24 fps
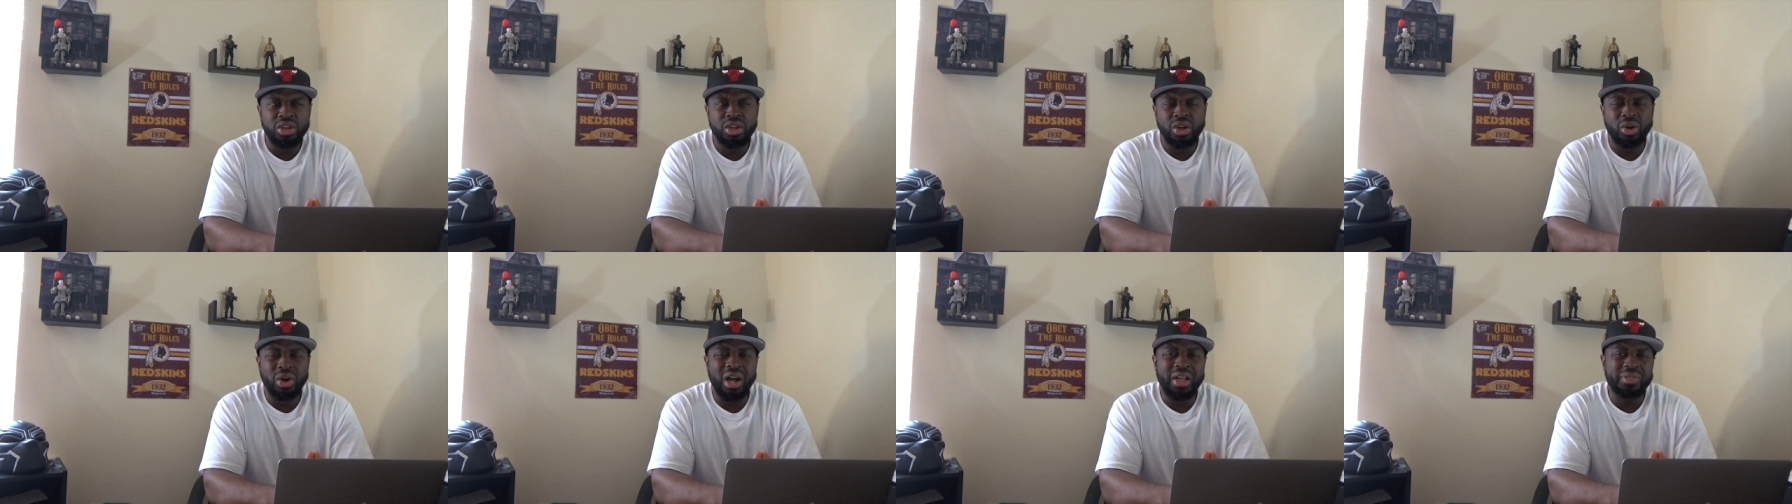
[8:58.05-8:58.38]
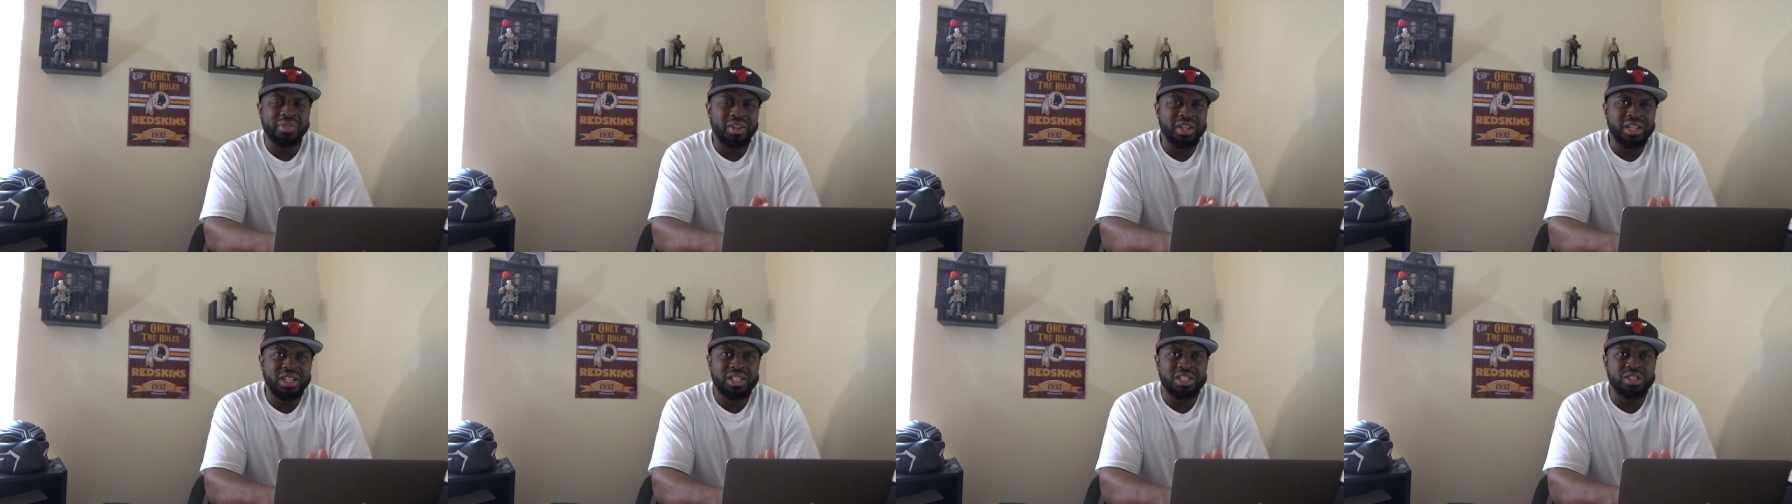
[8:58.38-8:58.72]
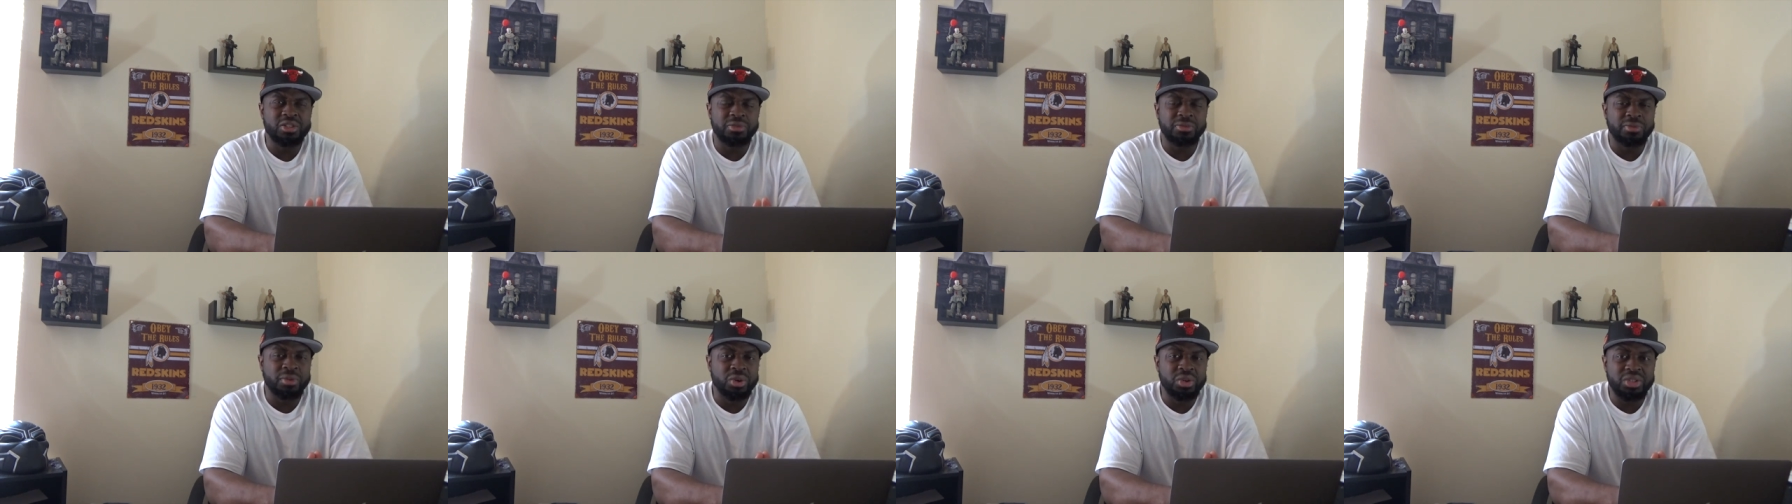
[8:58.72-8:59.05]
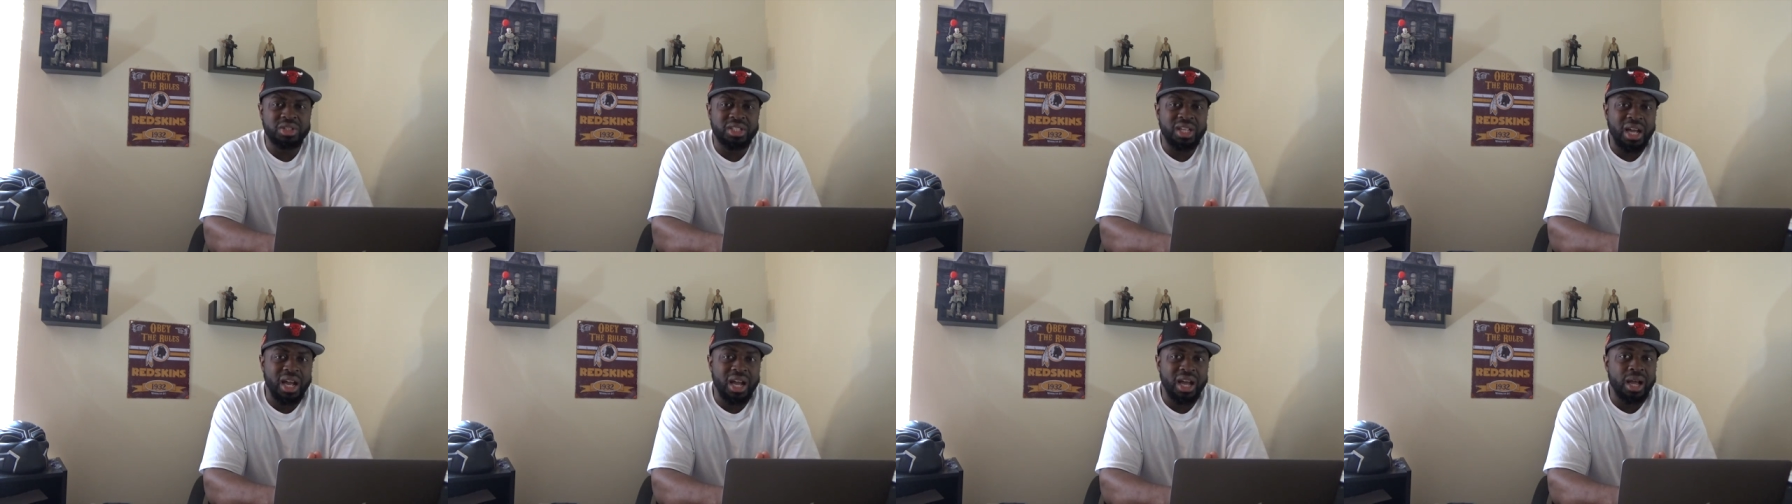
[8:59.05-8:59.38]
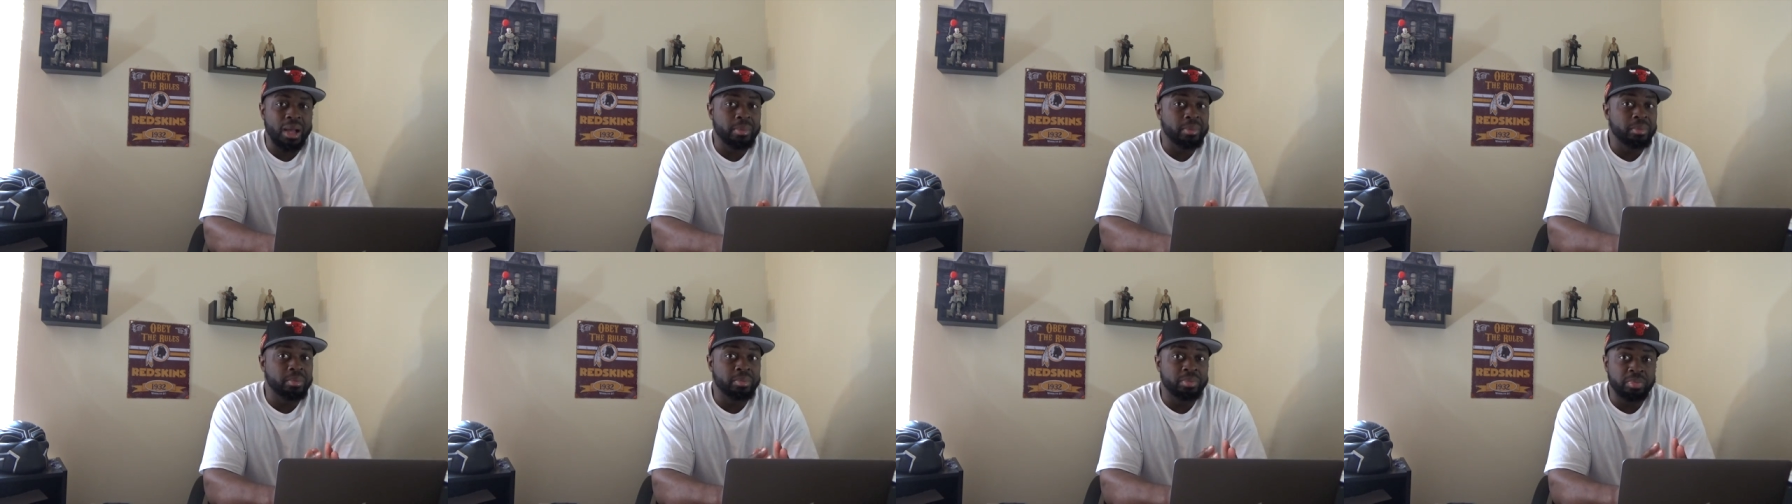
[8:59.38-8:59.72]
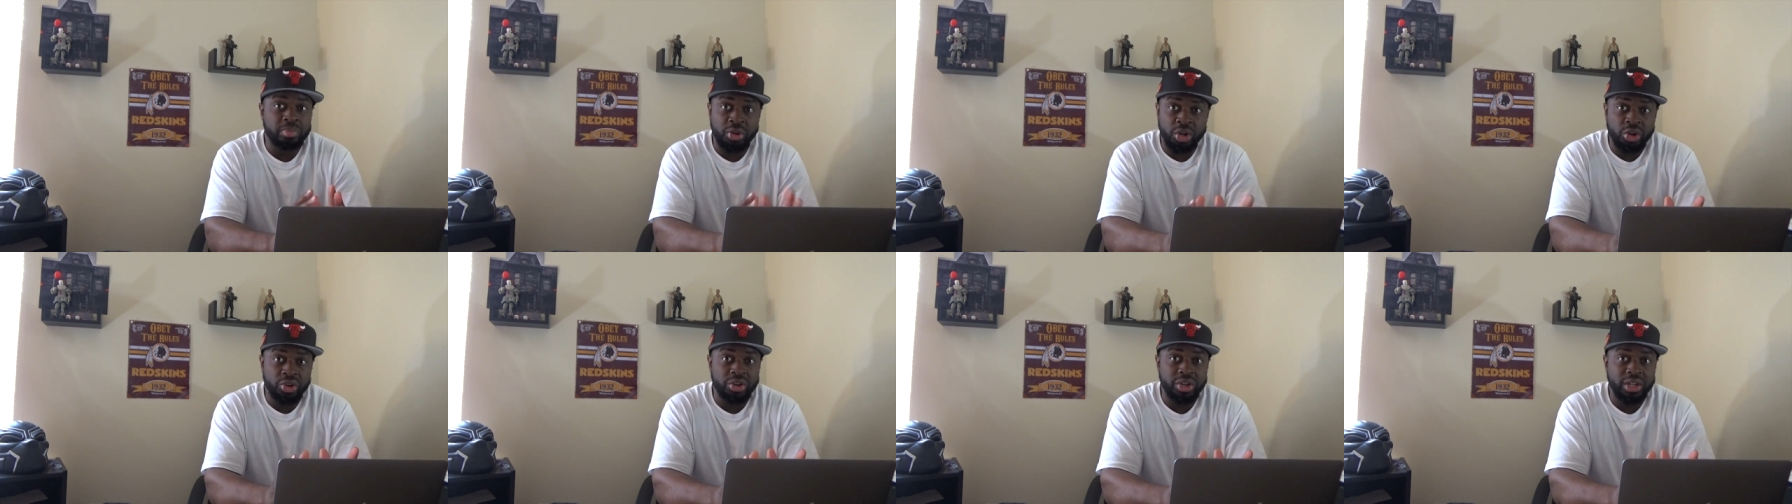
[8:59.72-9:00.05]
You know, I think this is the first time
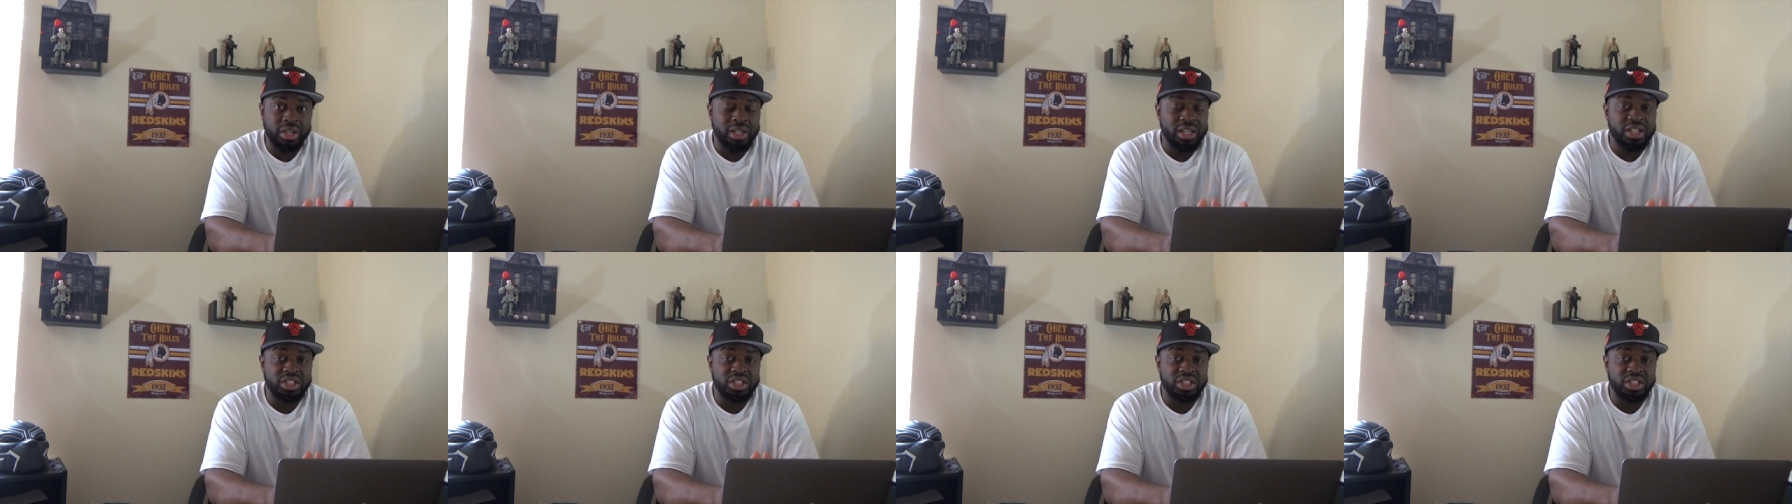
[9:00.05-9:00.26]
period